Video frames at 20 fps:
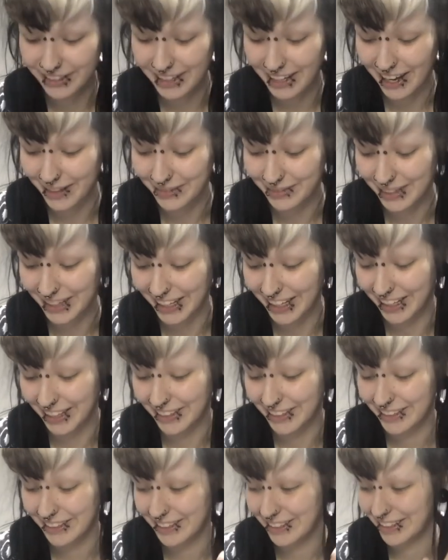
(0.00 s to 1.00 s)
really
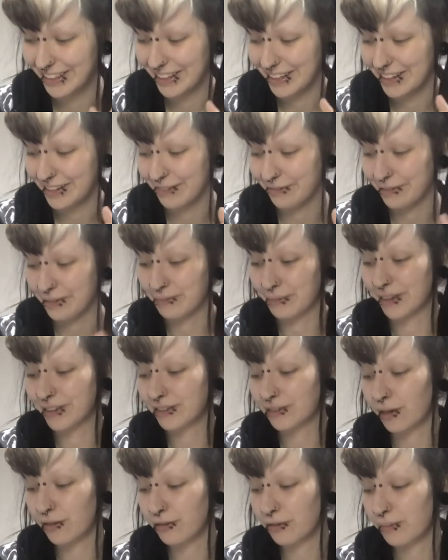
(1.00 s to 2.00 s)
happy with my
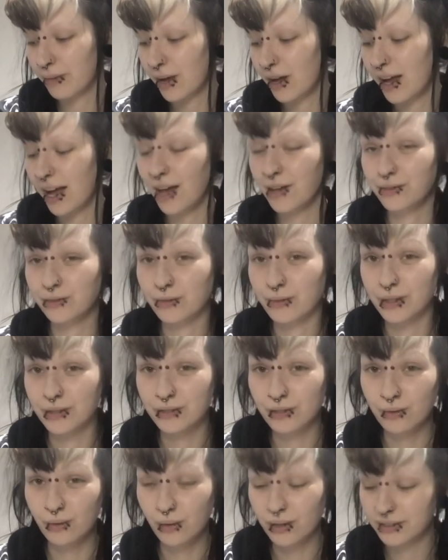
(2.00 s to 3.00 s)
stuff from her. As
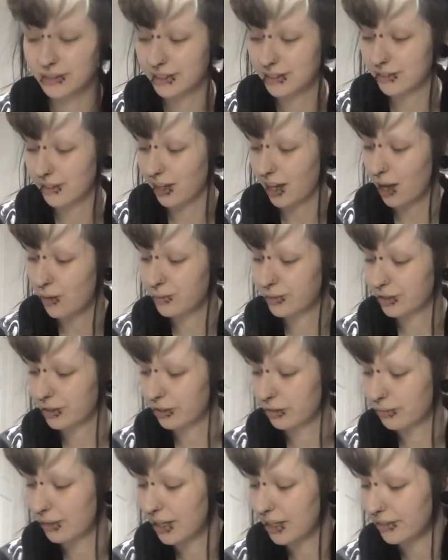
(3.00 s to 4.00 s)
always, the quality is like
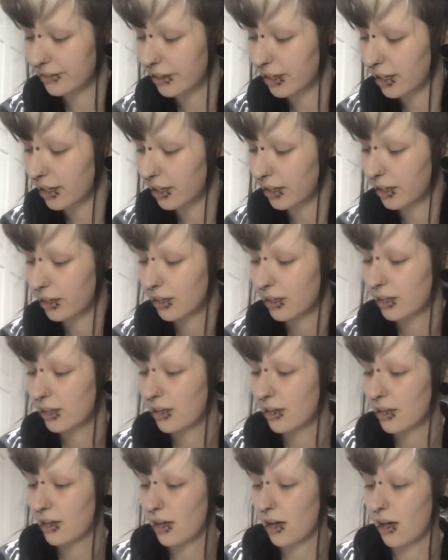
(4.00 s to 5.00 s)
absolutely amazing.
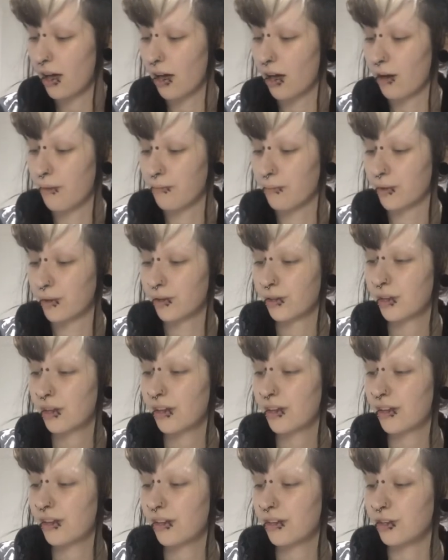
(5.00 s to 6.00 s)
Um,
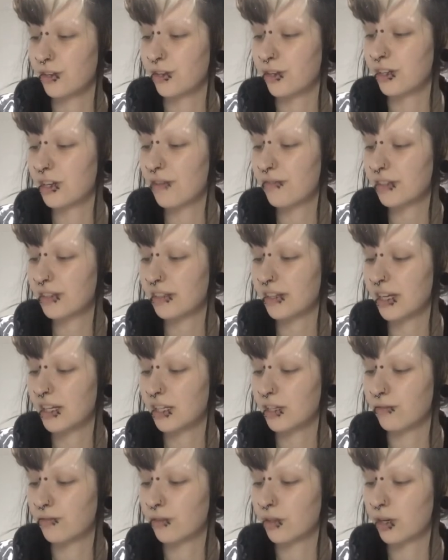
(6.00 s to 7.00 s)
you can never see
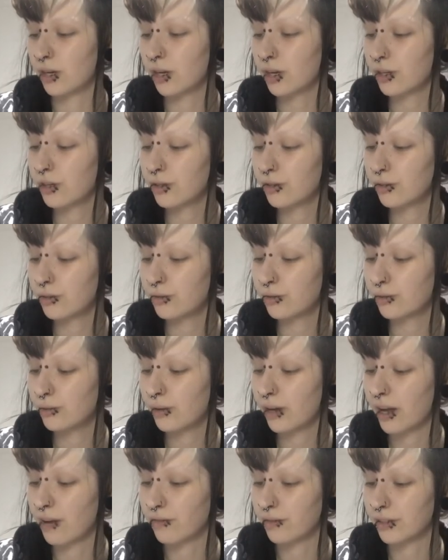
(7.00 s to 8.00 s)
any of the
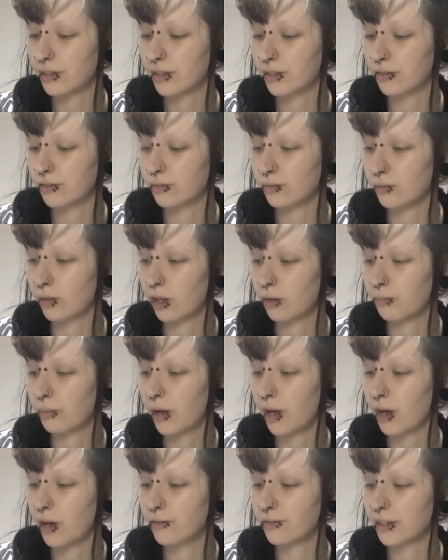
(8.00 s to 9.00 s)
glue. Everything's all like
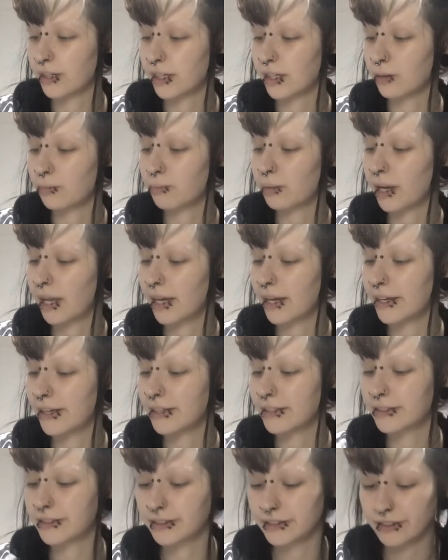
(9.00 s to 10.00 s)
perfectly in
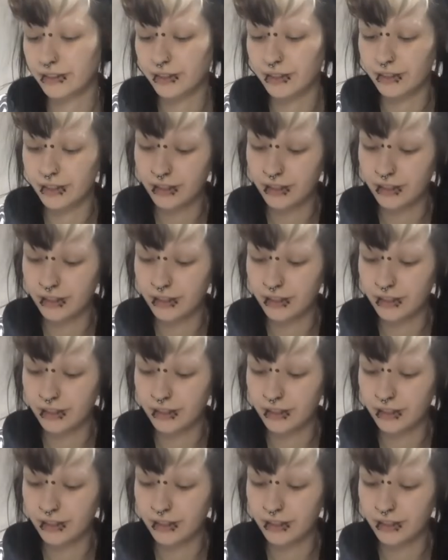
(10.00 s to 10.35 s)
place.